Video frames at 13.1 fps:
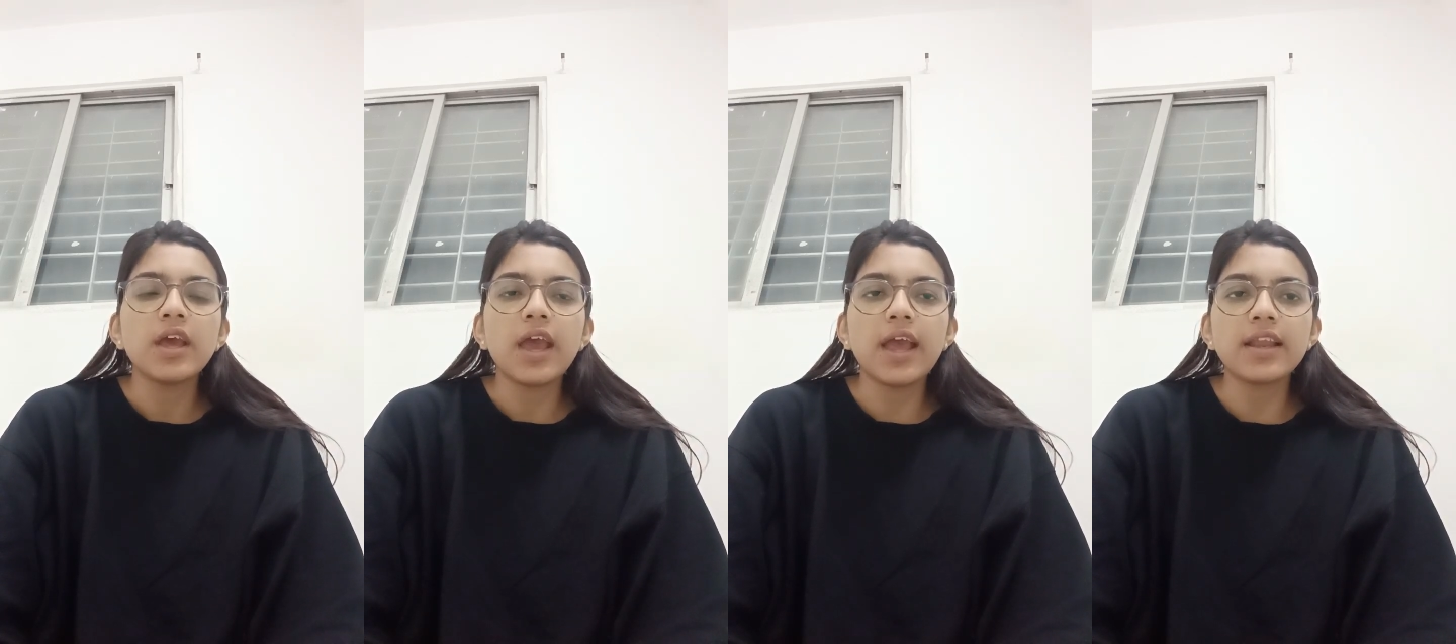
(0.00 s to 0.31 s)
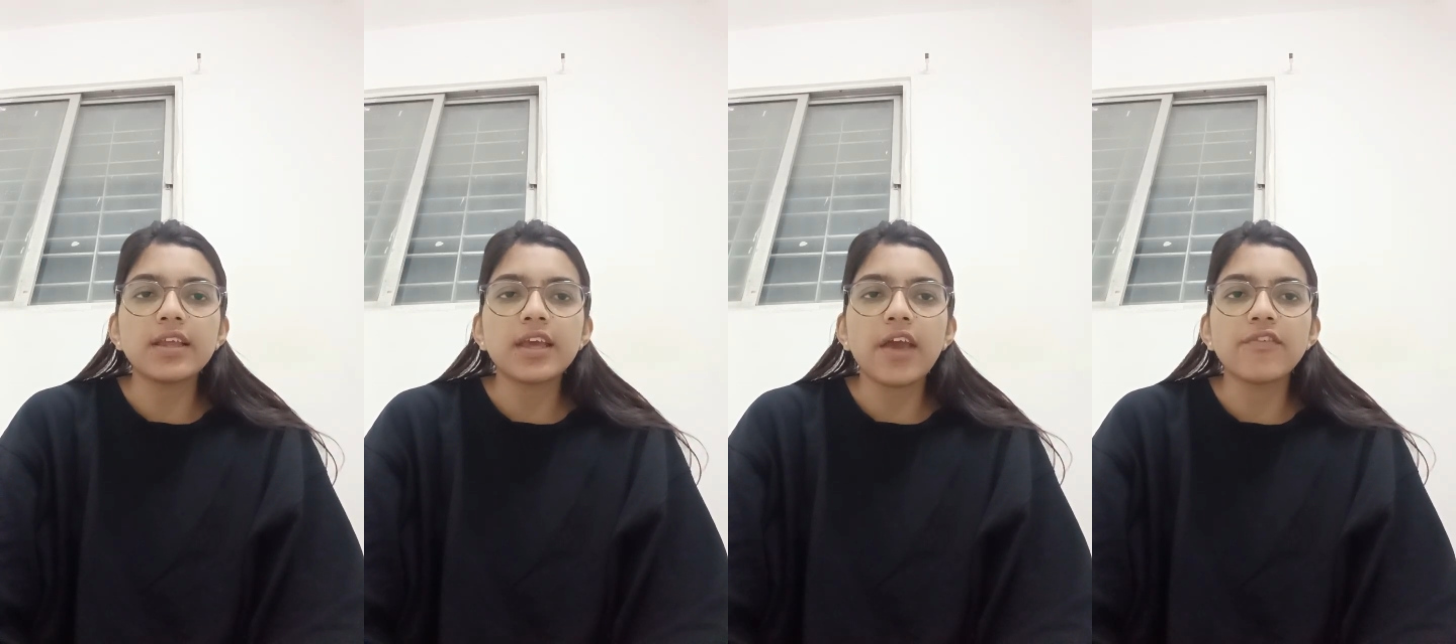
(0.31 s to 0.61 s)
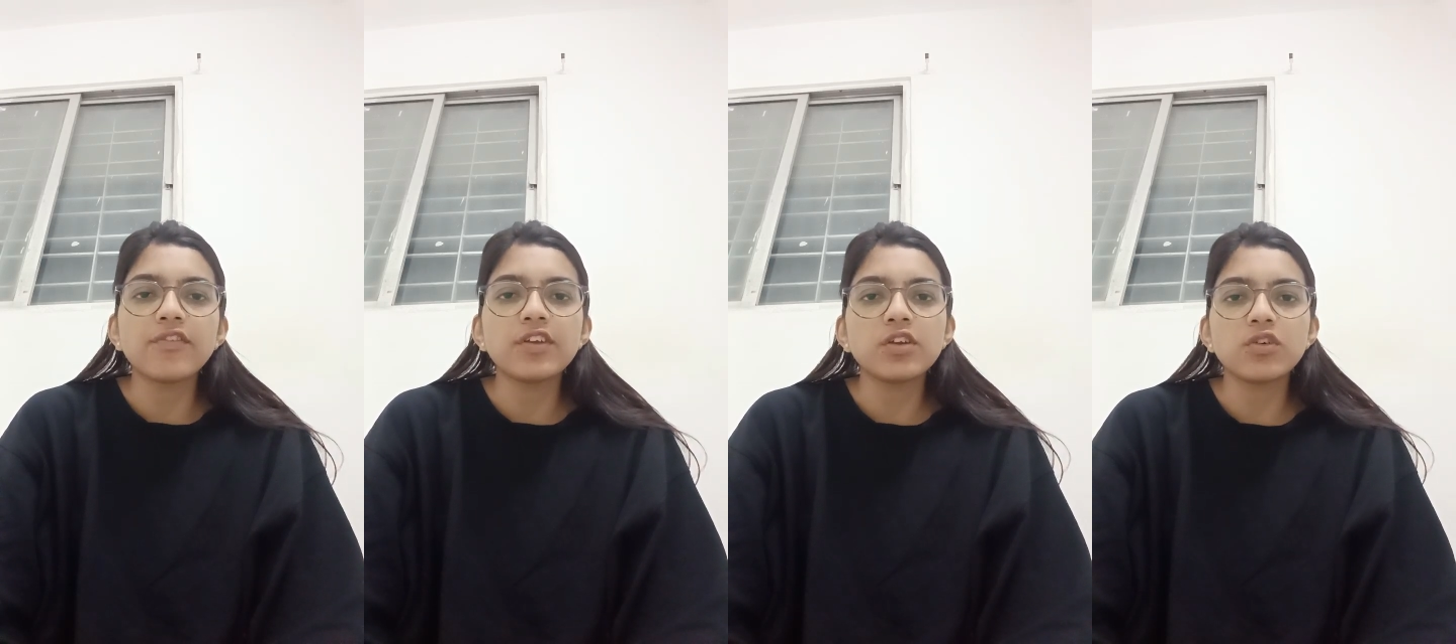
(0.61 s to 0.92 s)
and
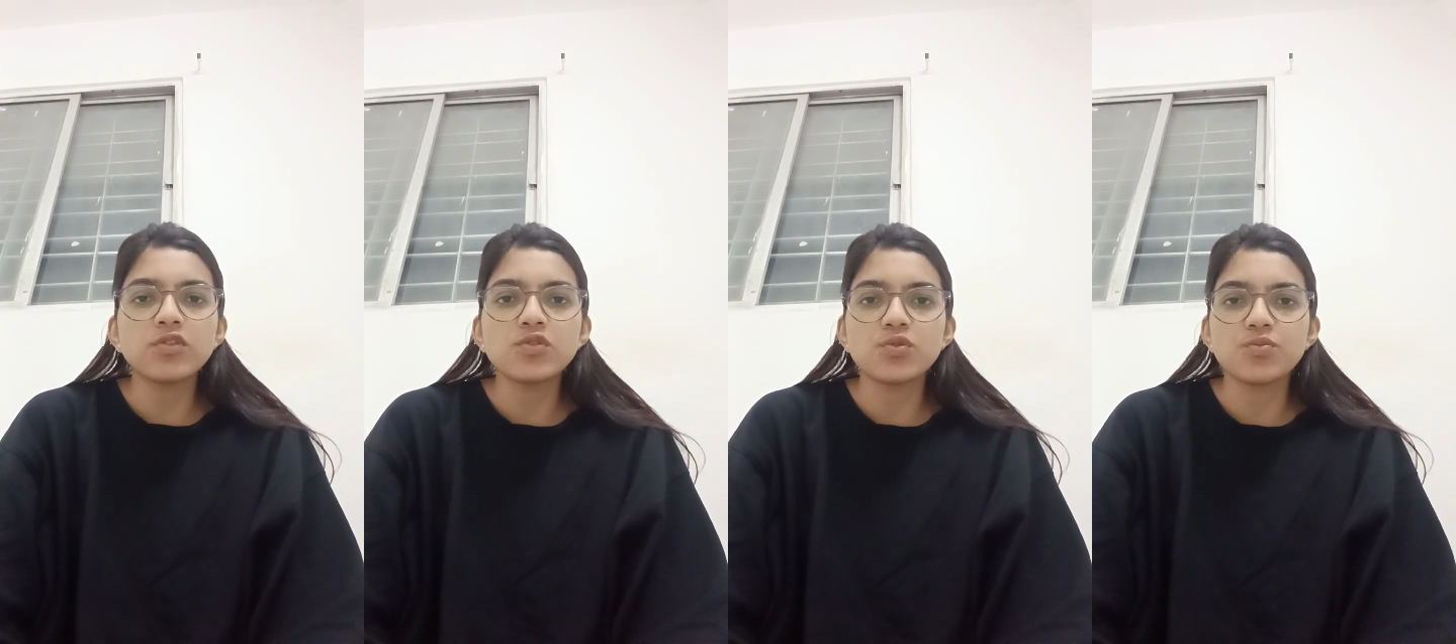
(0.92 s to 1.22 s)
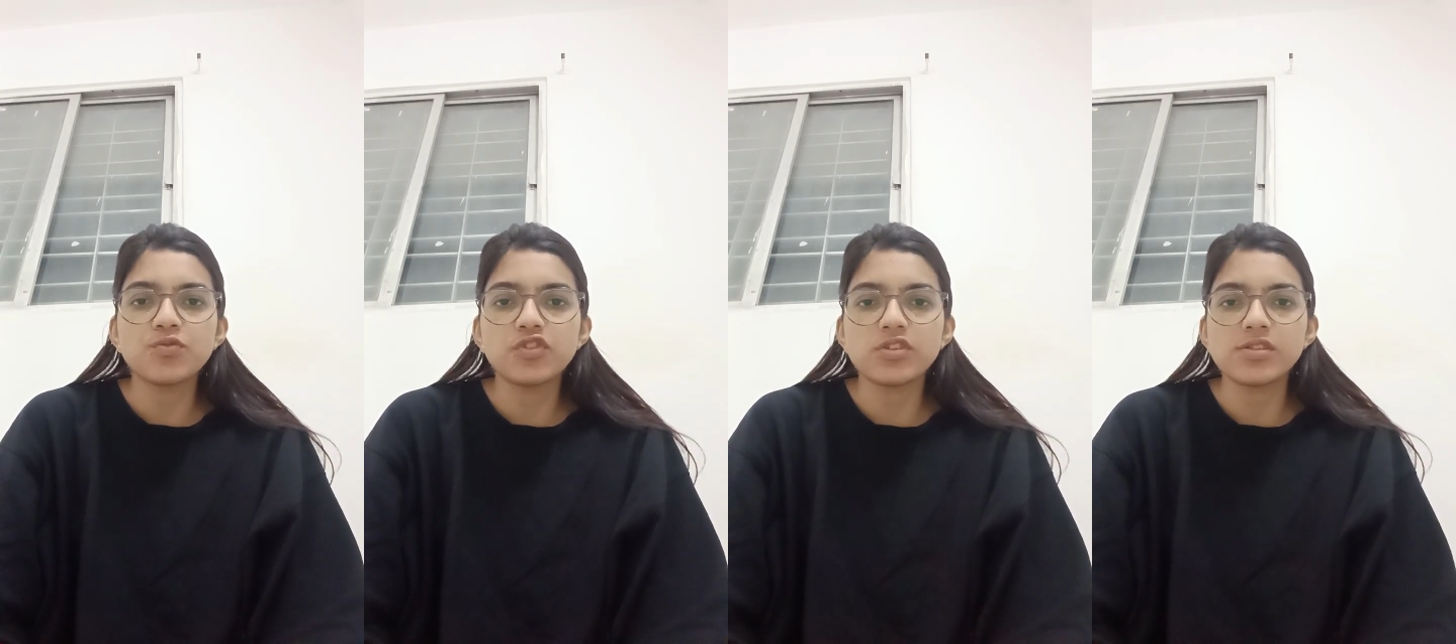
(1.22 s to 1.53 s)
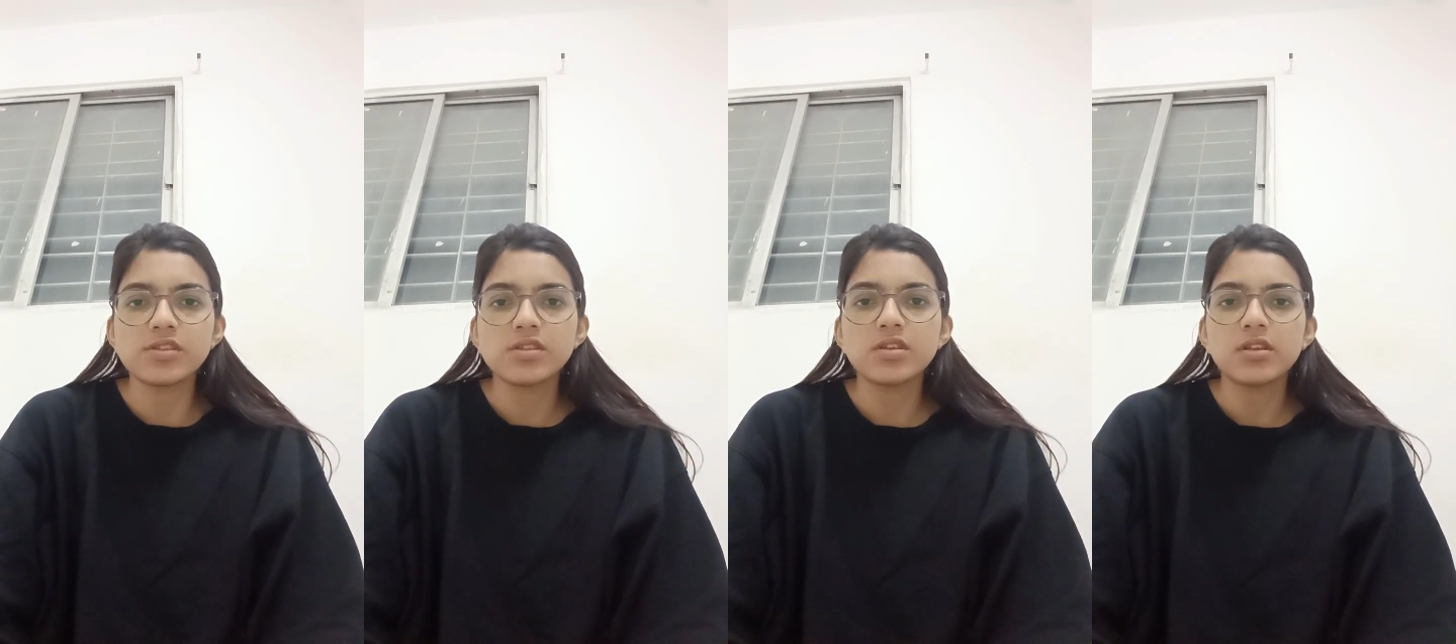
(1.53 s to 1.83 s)
caffeine
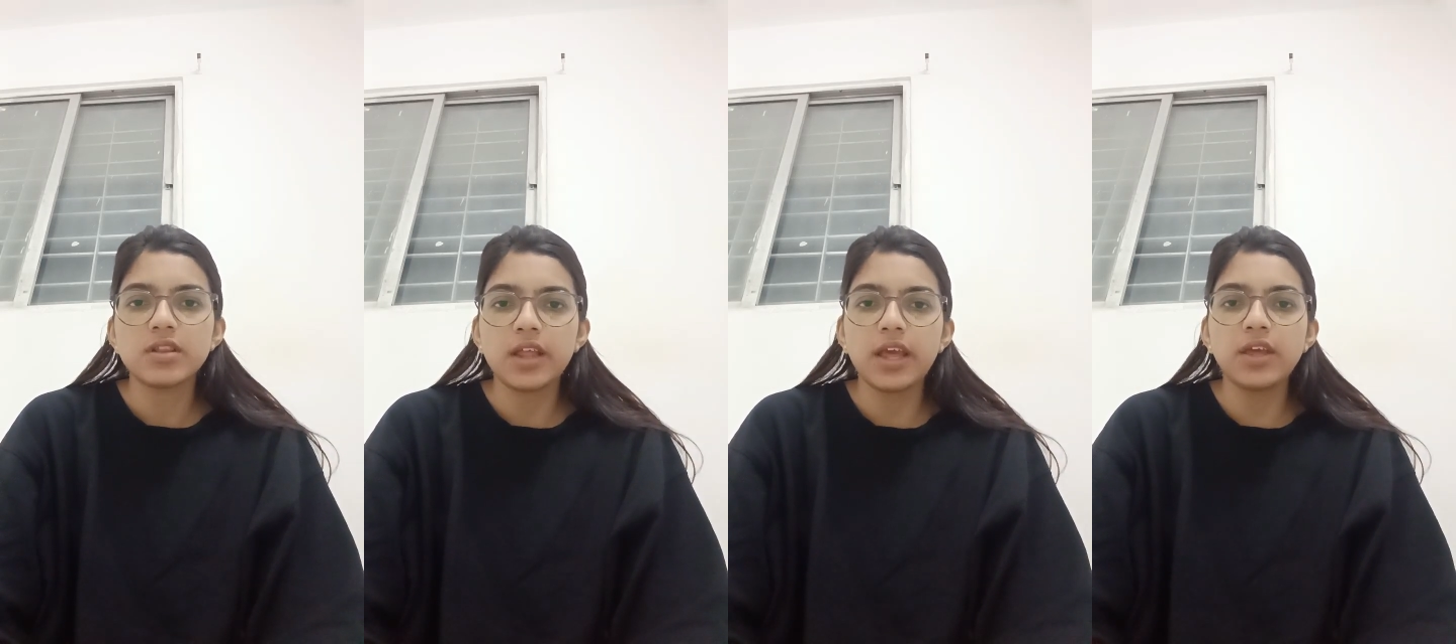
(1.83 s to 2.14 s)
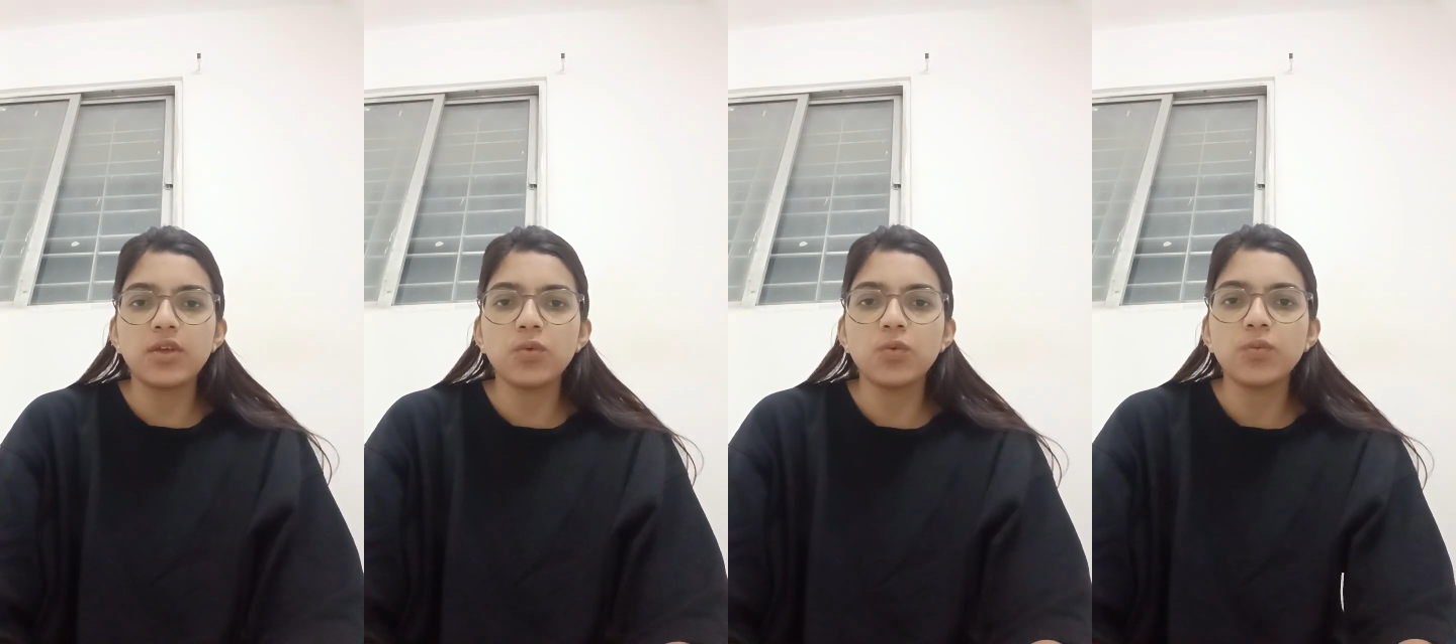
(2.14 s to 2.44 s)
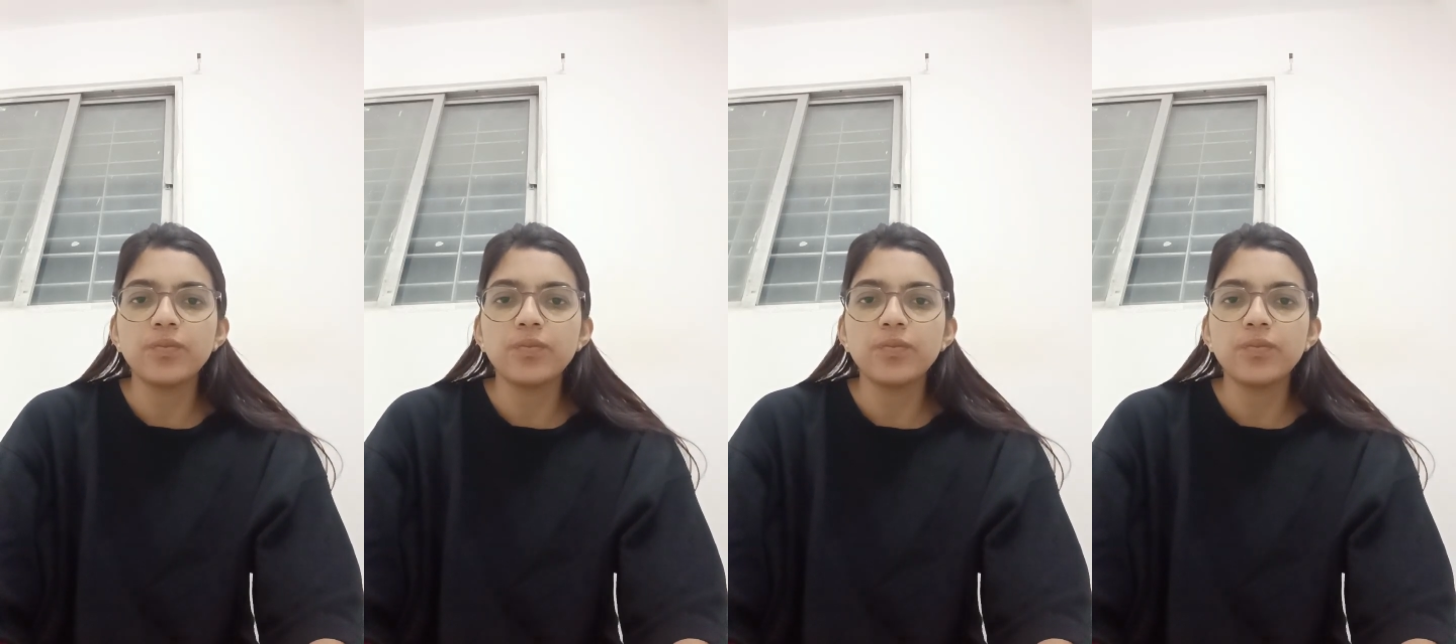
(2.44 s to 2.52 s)
consumptions. Thank you.